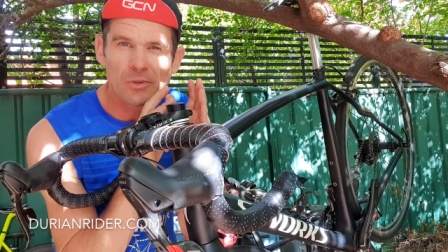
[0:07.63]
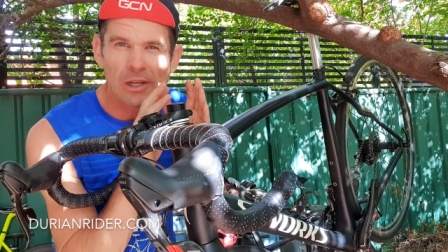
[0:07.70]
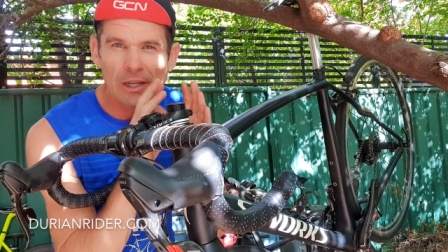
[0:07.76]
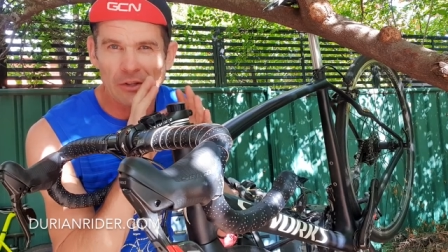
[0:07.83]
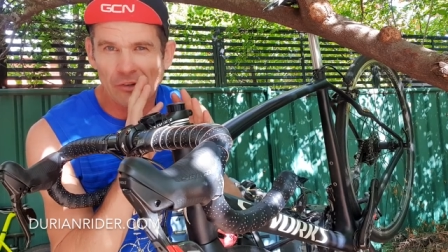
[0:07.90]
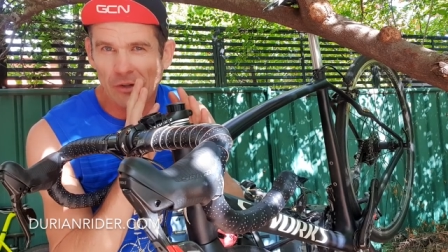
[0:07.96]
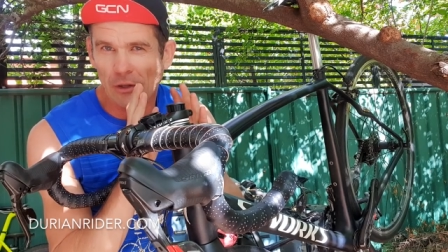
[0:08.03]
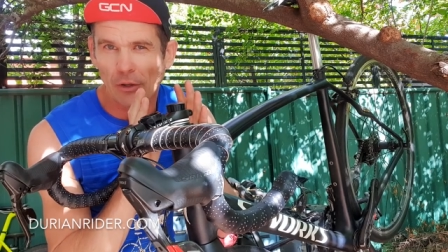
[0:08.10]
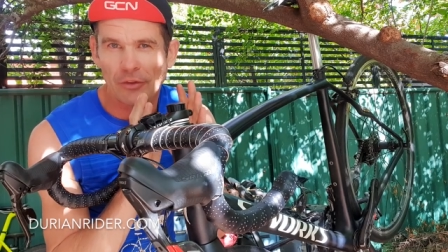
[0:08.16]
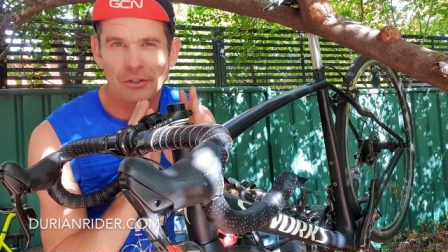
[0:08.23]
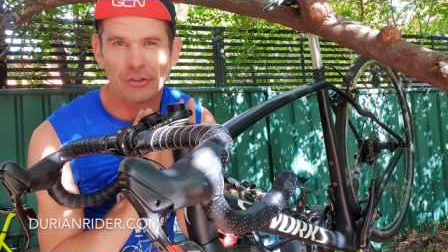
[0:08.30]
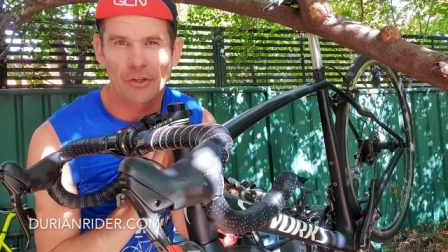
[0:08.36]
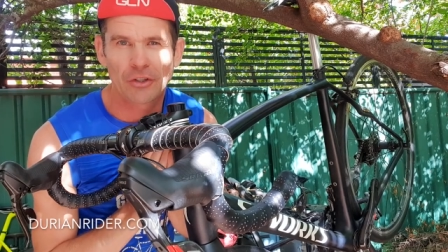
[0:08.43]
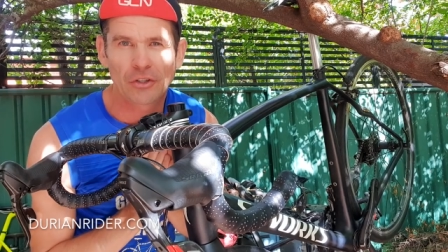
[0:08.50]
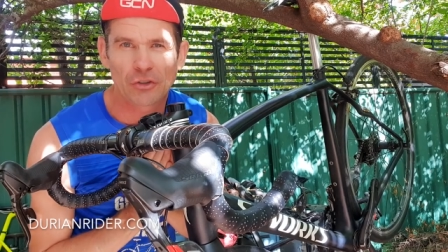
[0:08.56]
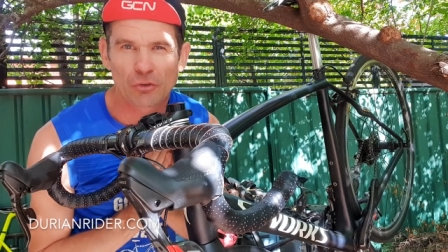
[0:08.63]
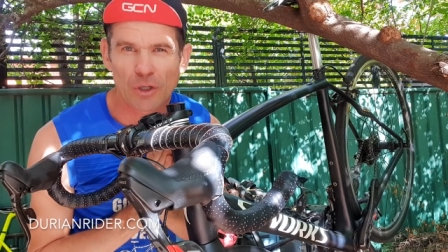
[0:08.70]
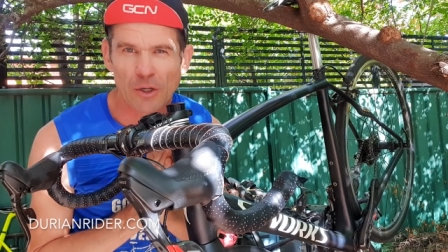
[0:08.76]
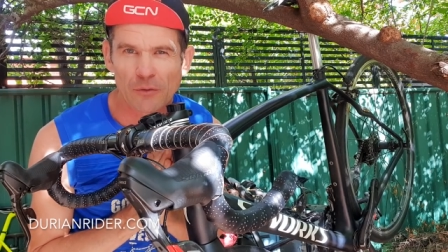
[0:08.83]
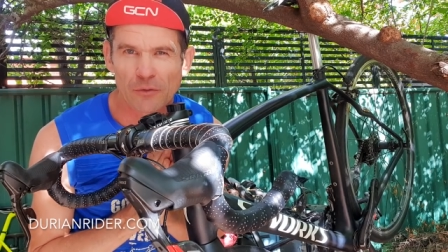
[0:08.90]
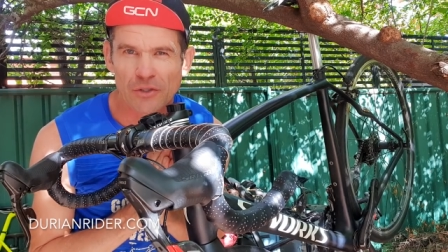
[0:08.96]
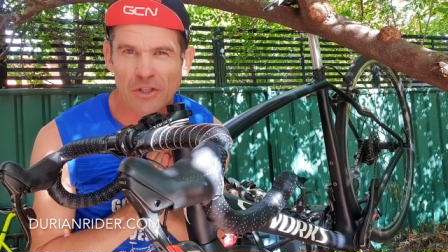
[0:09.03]
There's a lot of things I disagree
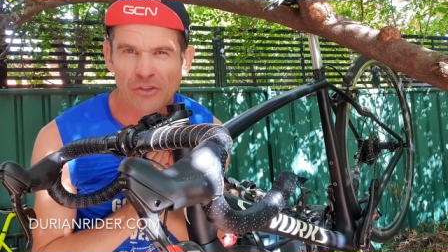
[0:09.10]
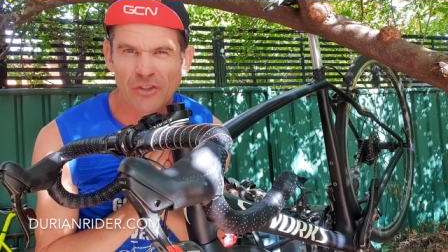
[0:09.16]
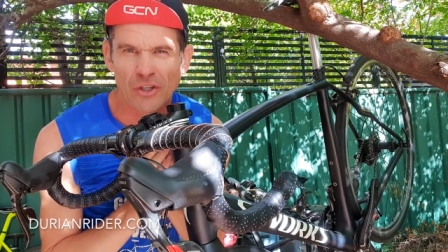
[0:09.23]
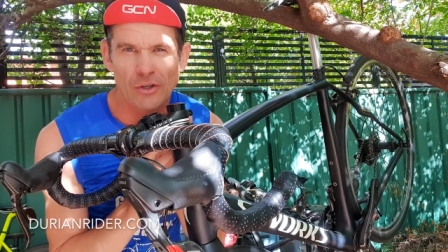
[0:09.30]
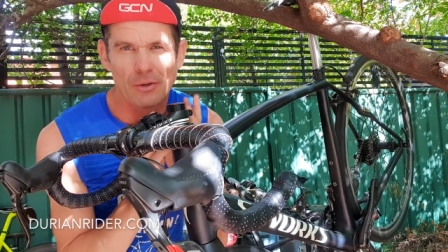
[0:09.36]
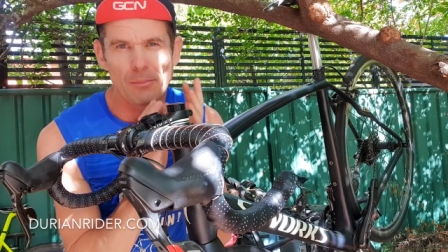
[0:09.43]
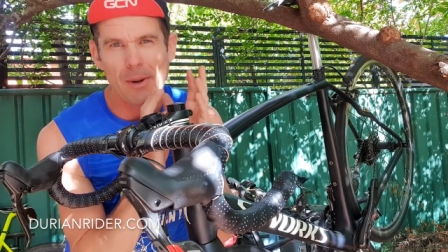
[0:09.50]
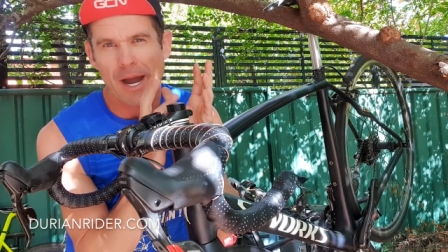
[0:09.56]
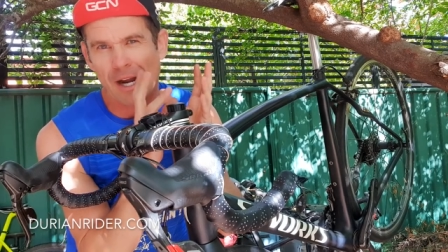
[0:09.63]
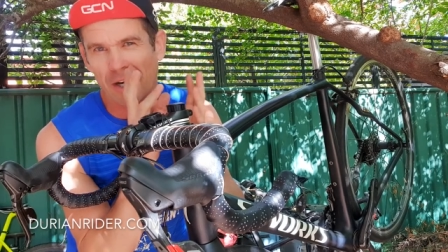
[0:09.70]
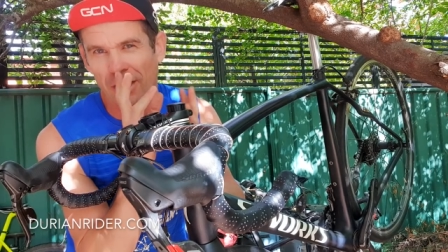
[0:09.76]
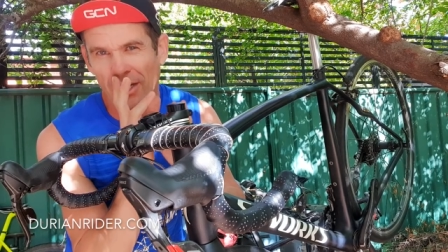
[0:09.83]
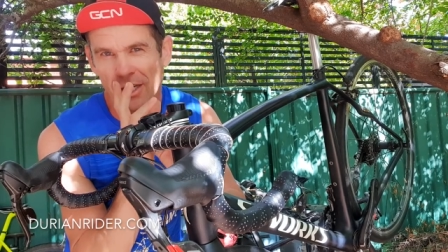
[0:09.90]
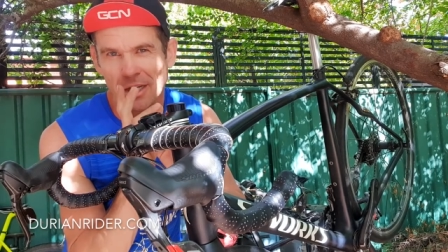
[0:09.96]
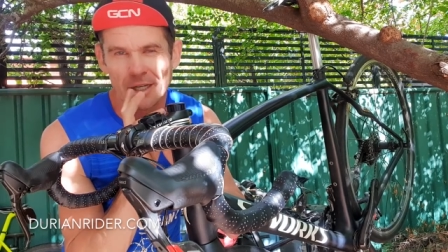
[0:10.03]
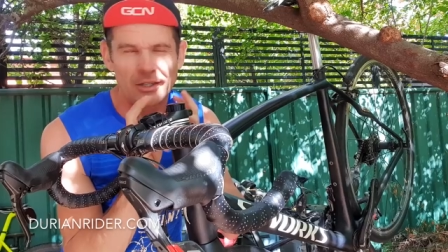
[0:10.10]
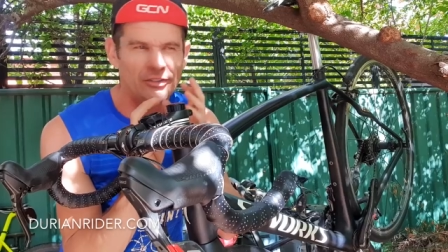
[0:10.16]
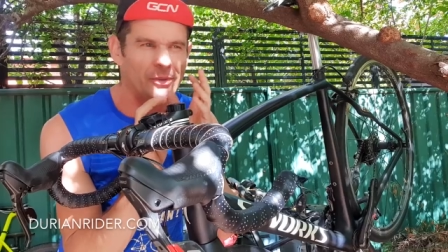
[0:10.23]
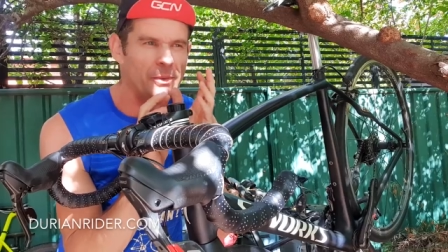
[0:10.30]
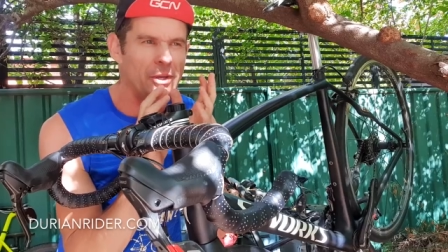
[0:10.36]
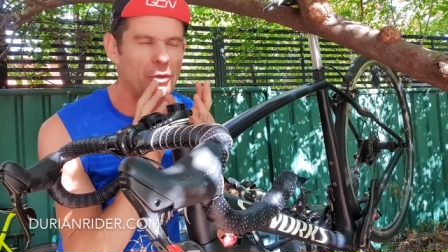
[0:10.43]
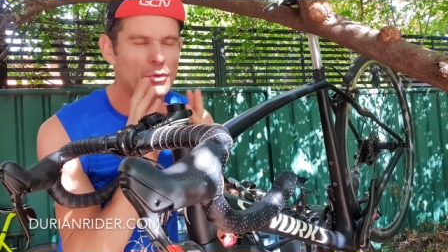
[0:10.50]
with GCN, the marketing and
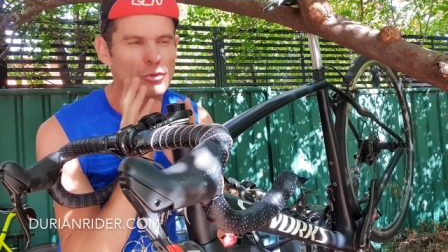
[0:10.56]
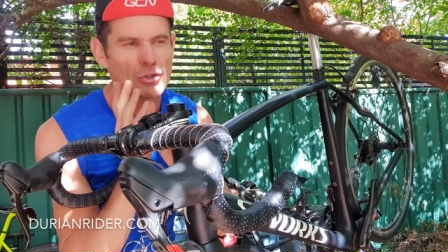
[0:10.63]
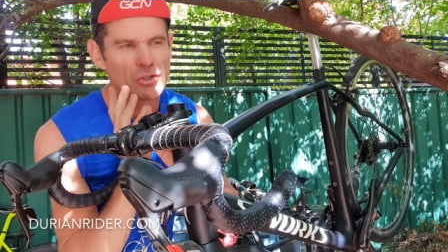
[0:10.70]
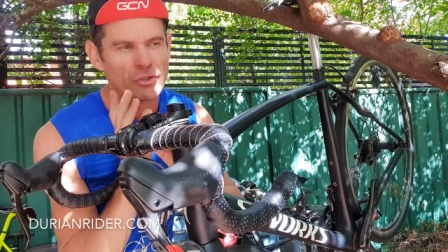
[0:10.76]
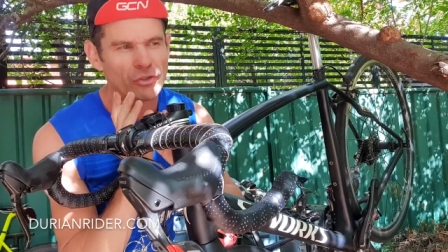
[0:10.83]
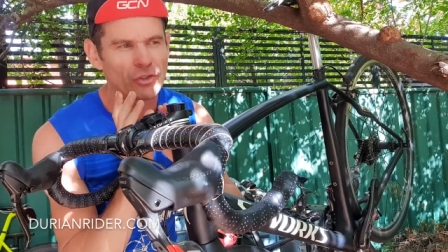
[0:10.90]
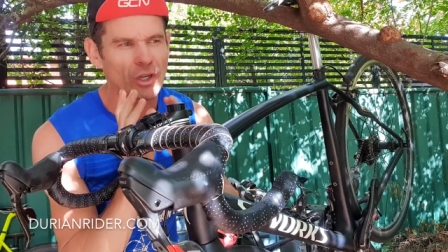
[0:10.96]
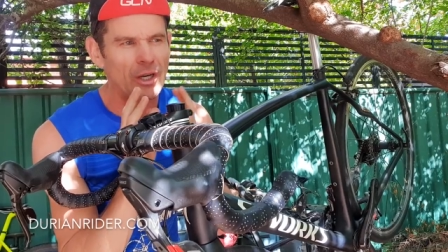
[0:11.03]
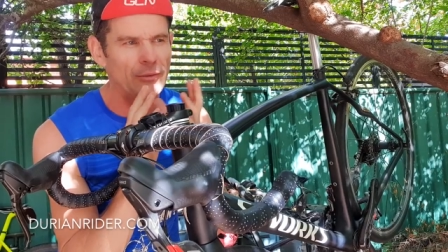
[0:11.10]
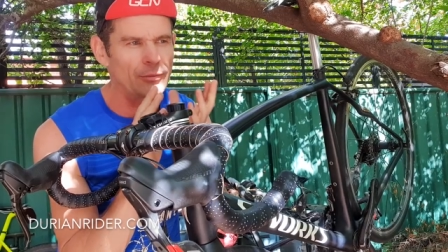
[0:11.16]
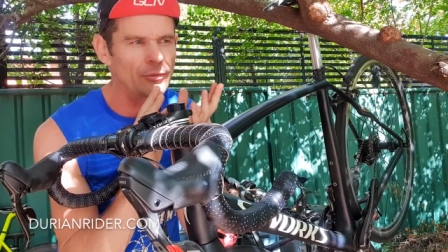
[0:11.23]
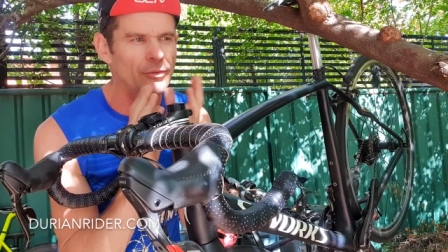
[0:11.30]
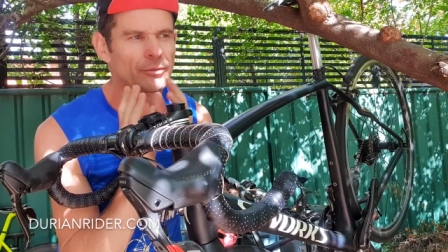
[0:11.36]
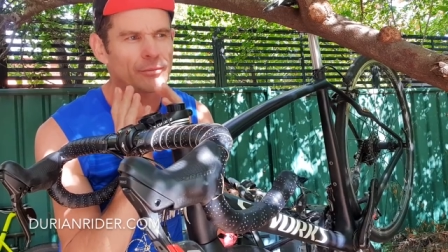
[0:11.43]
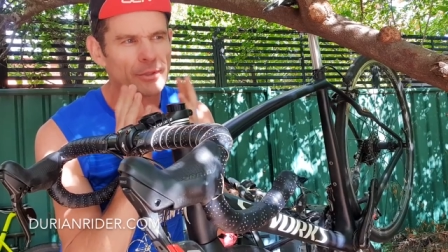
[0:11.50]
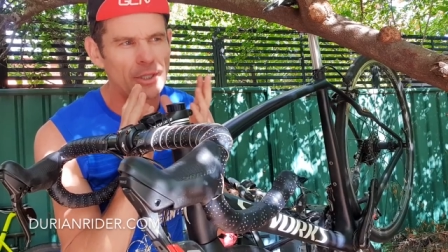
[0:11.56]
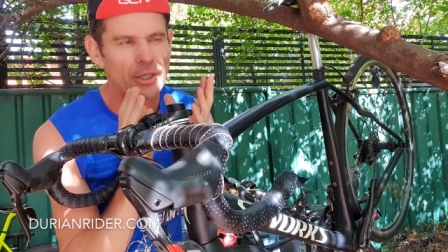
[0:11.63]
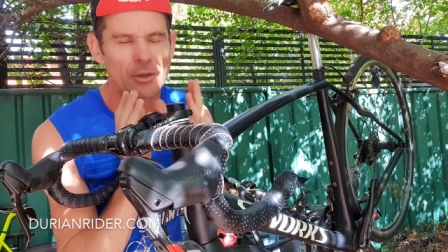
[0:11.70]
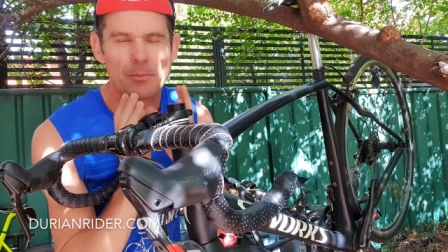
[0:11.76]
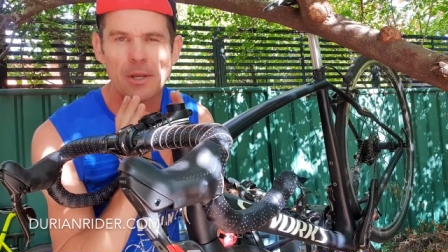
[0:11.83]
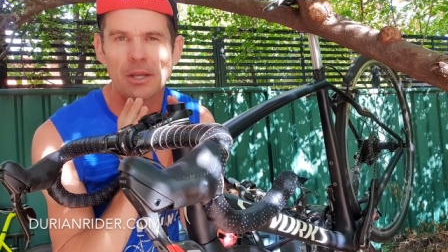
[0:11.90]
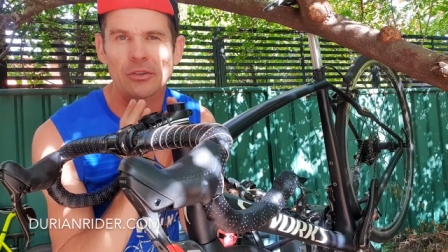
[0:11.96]
some of the nutrition stuff is
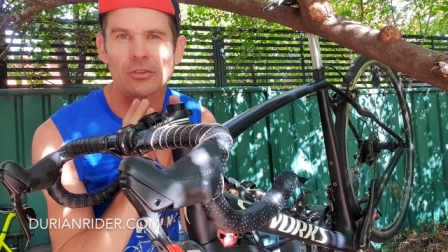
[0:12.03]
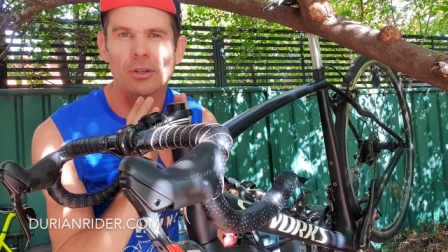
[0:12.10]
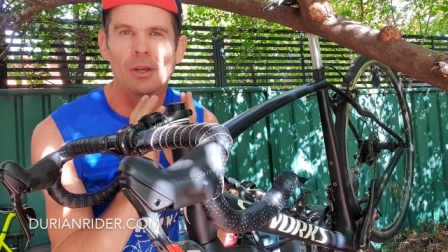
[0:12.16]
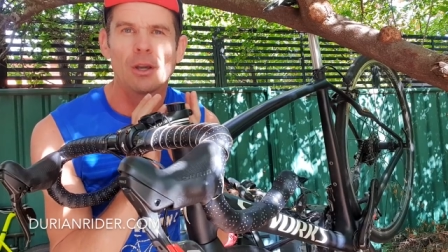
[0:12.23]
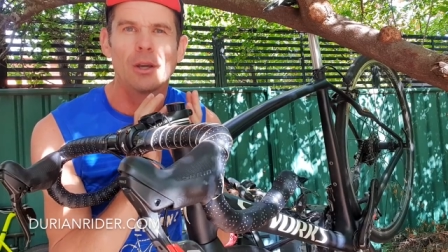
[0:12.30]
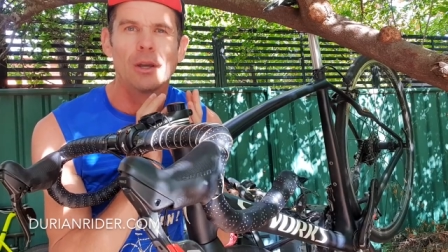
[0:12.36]
hit and miss.